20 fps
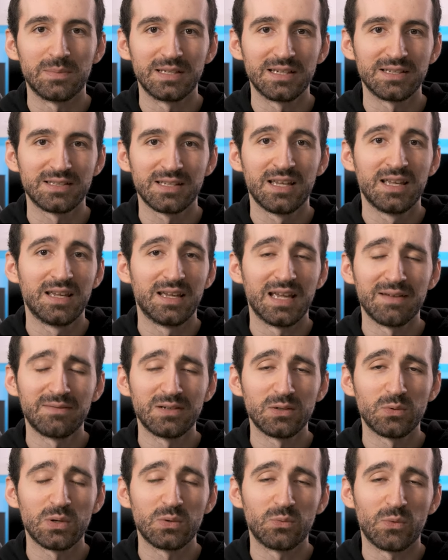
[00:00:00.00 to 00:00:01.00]
because
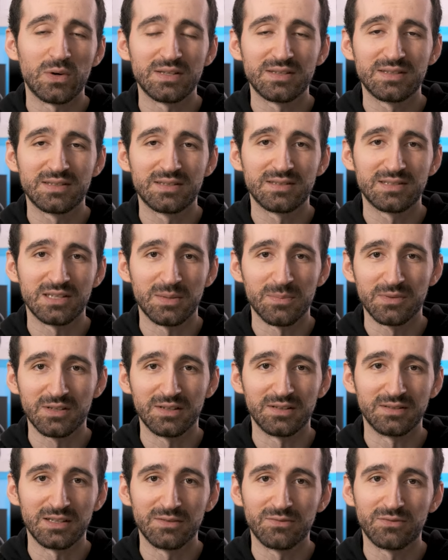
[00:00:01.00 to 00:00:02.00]
everyone wants
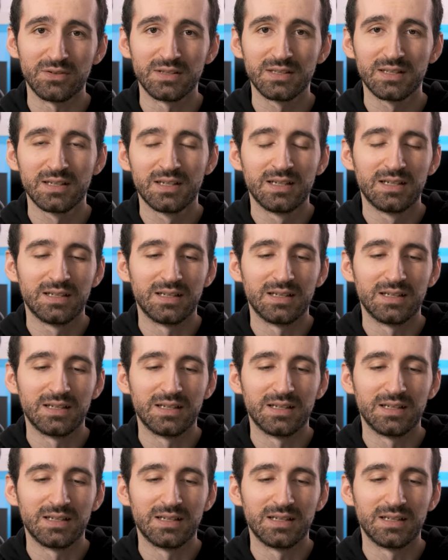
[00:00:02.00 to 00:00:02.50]
something different.